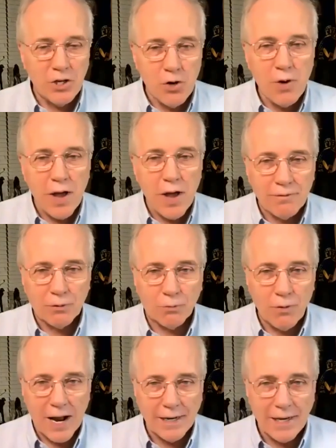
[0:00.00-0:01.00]
You have the
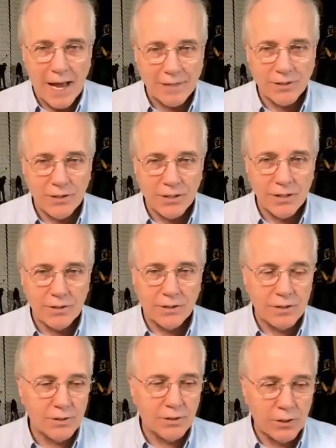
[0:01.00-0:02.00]
right as a
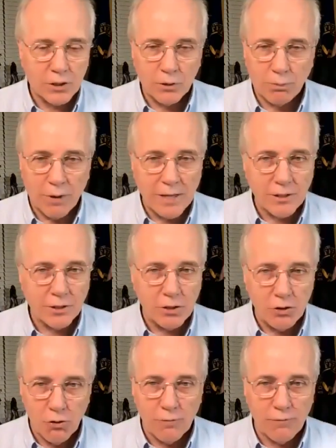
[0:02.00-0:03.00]
citizen to express
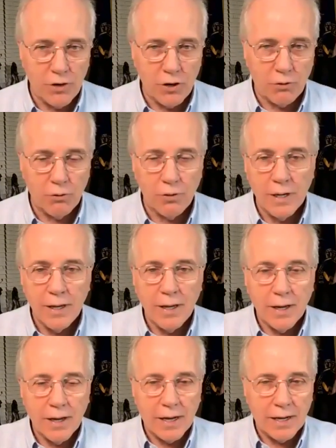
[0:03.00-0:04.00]
your view,
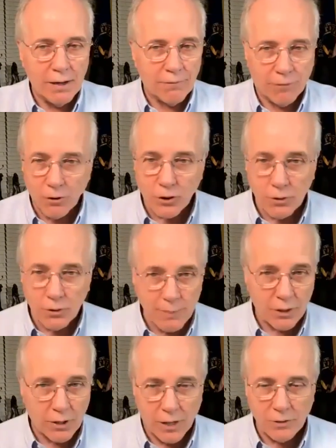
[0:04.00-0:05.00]
uh, a First
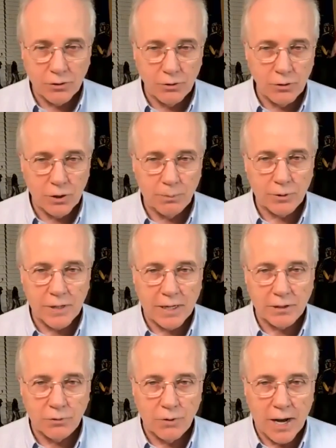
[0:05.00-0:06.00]
Amendment constitutionally
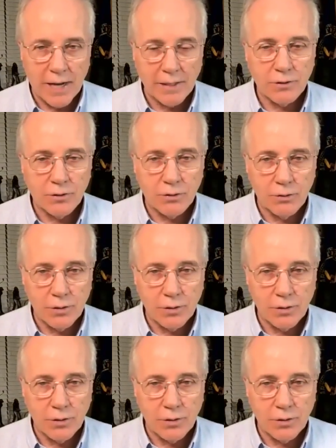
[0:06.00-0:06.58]
protected right to